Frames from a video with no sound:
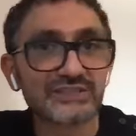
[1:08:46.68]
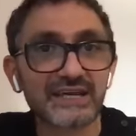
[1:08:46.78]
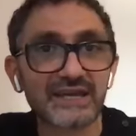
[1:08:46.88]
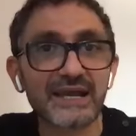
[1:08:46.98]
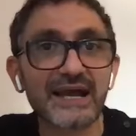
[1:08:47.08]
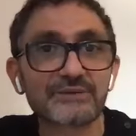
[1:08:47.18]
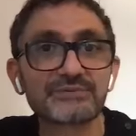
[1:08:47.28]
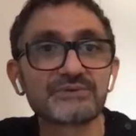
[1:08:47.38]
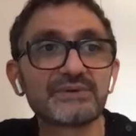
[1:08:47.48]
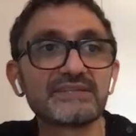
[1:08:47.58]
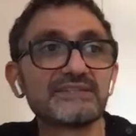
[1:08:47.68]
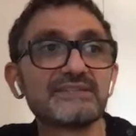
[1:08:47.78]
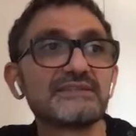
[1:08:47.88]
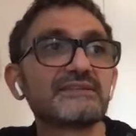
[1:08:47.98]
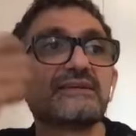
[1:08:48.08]
There is not a day I
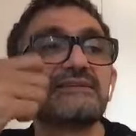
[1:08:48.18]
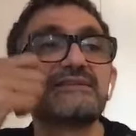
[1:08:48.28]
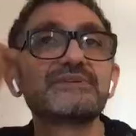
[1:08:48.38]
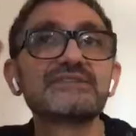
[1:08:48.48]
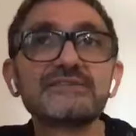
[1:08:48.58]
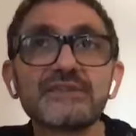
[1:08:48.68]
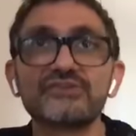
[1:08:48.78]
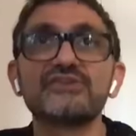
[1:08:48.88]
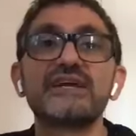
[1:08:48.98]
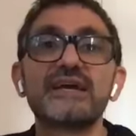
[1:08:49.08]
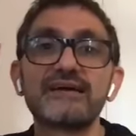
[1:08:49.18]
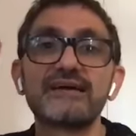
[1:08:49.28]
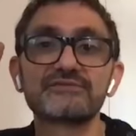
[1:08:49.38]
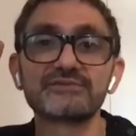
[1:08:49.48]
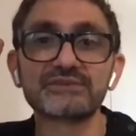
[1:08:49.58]
regretted it. There is not
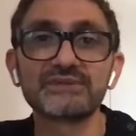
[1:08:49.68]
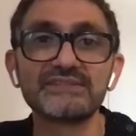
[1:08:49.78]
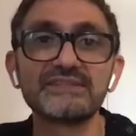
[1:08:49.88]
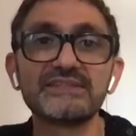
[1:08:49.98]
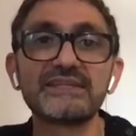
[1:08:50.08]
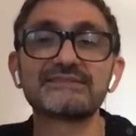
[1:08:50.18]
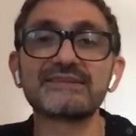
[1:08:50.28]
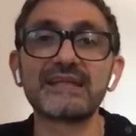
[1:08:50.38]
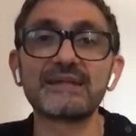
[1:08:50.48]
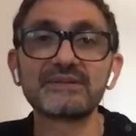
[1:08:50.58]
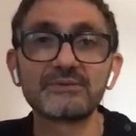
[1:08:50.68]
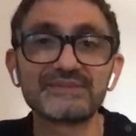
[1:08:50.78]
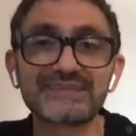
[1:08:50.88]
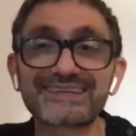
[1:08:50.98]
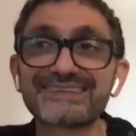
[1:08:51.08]
a day I have regretted it. I said
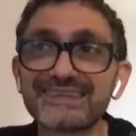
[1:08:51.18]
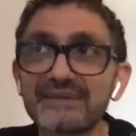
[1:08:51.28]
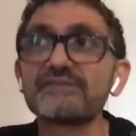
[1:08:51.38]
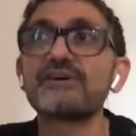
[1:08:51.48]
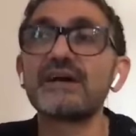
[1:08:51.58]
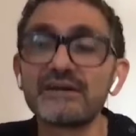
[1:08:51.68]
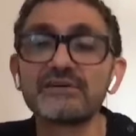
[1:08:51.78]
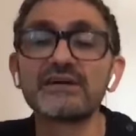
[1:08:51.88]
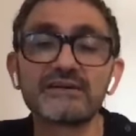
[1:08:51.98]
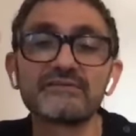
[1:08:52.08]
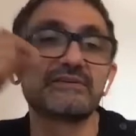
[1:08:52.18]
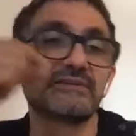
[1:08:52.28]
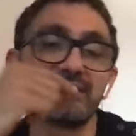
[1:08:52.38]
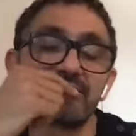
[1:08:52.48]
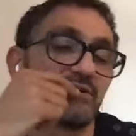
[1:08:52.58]
I made a mistake. Never,
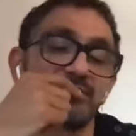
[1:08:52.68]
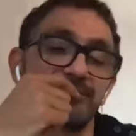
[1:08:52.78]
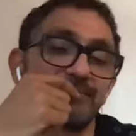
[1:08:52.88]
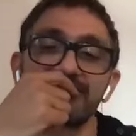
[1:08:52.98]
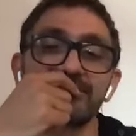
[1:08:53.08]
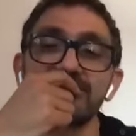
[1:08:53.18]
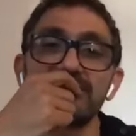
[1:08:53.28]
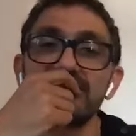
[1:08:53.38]
ever, ever, never.